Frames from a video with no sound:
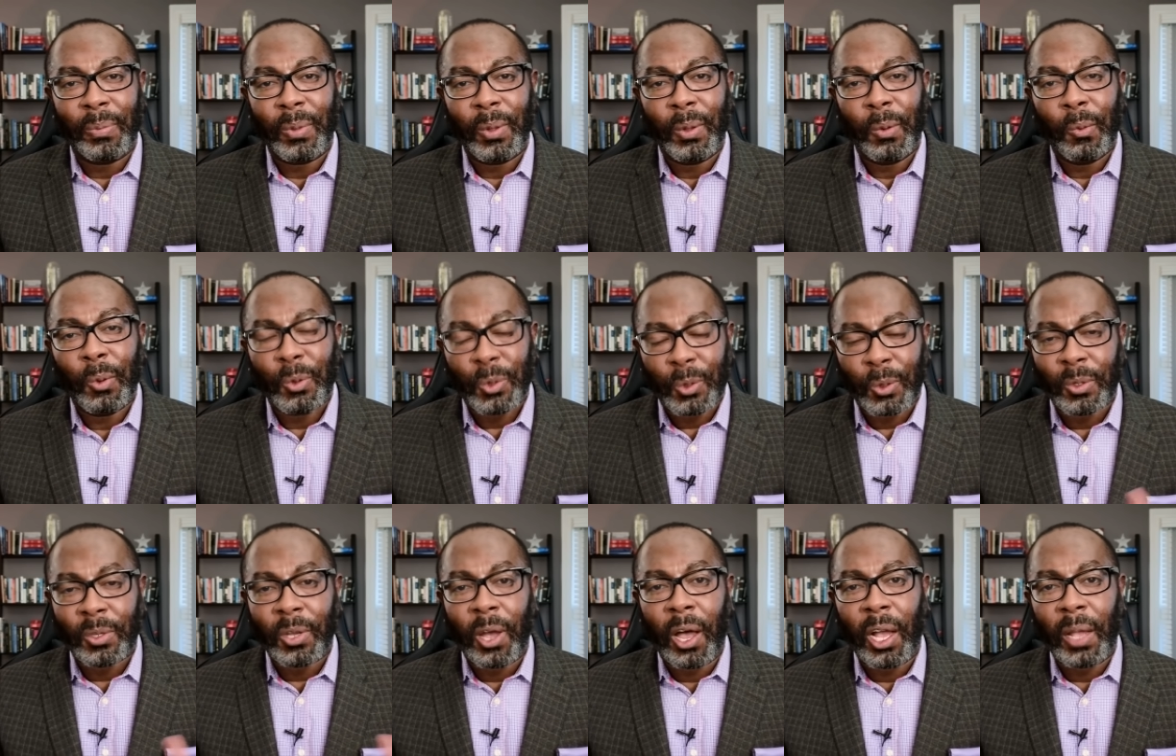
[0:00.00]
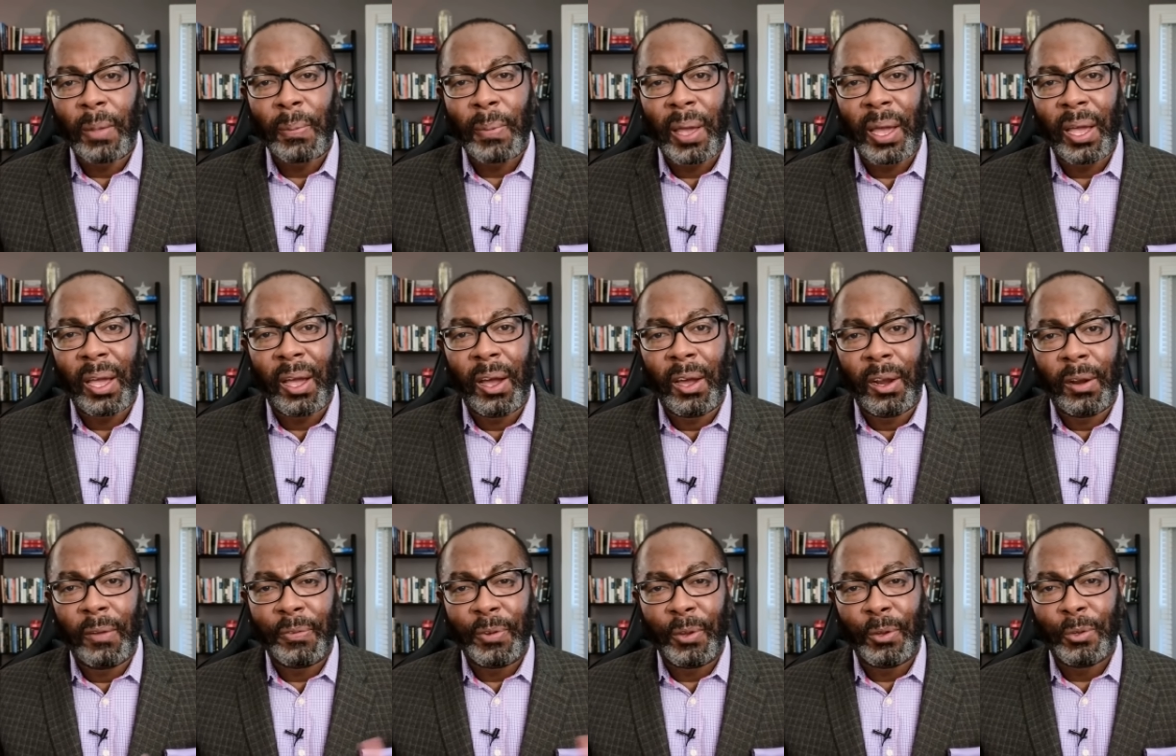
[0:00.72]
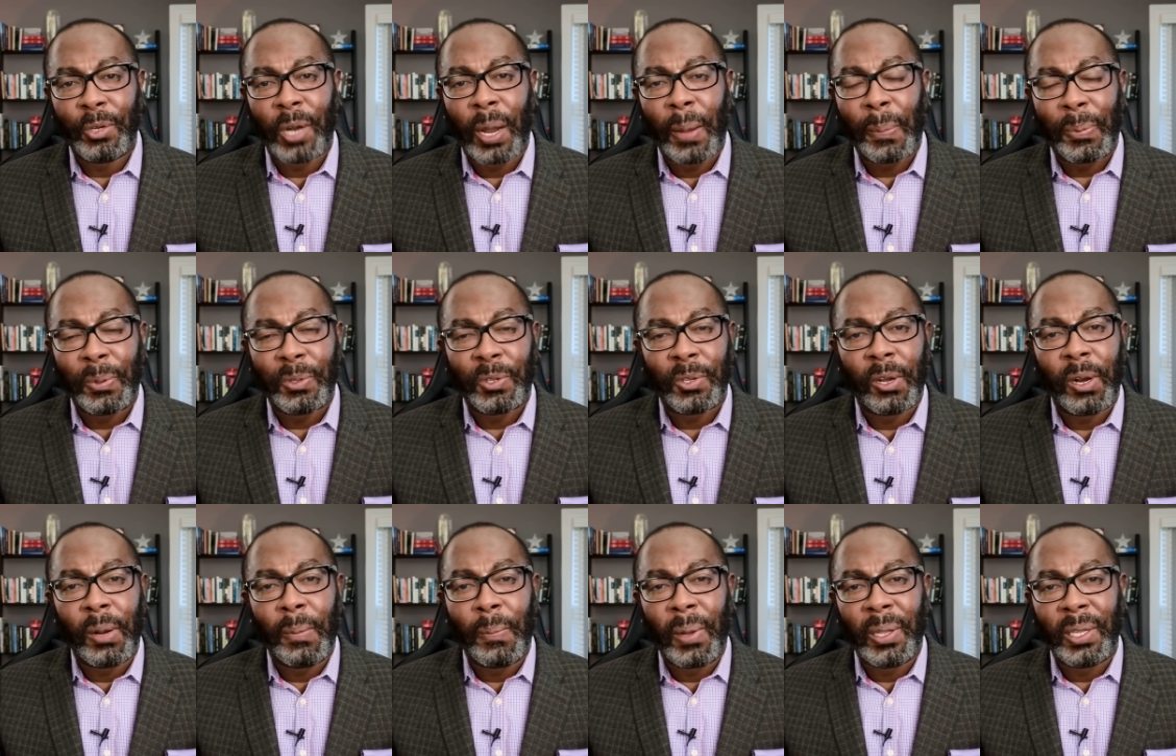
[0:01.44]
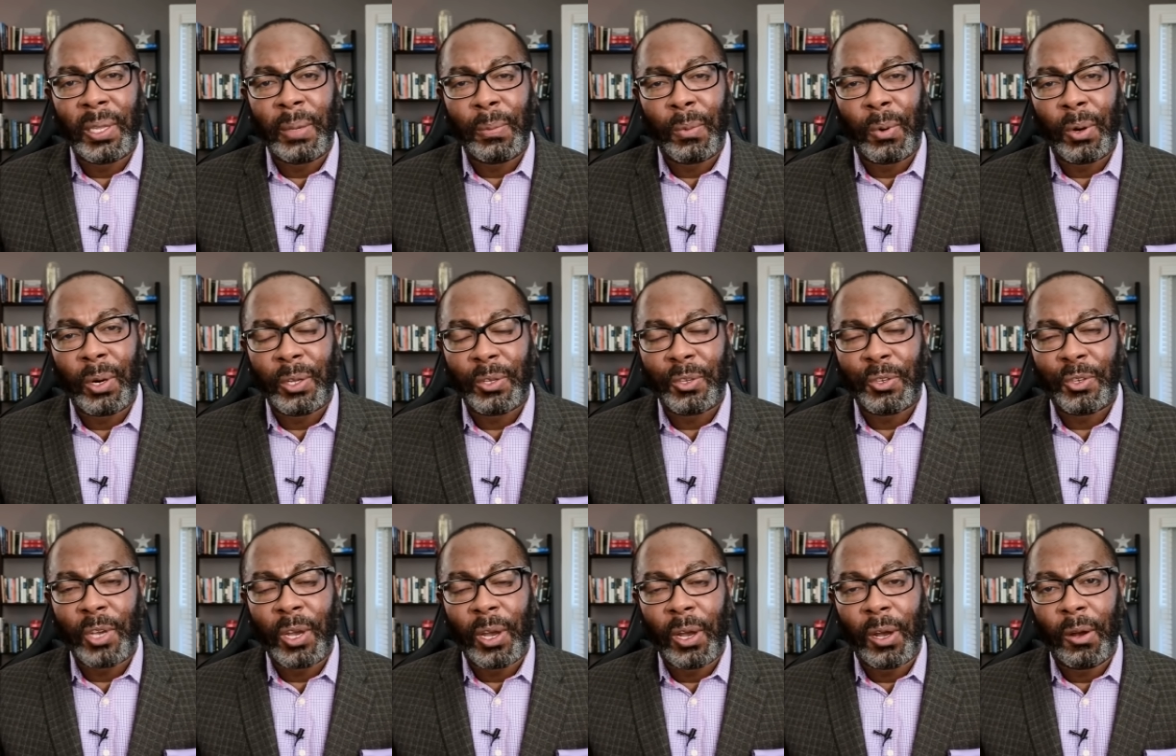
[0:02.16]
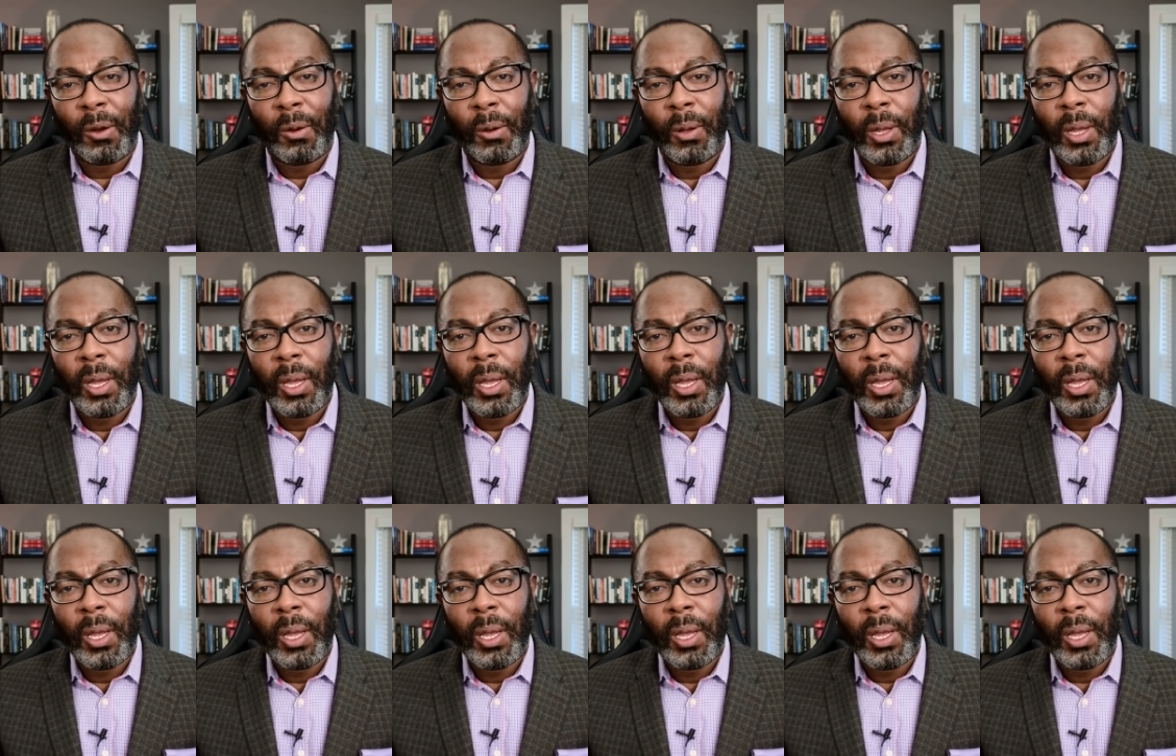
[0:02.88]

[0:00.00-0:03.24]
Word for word: which we'll talk about on a future episode of Monday Morning Joe,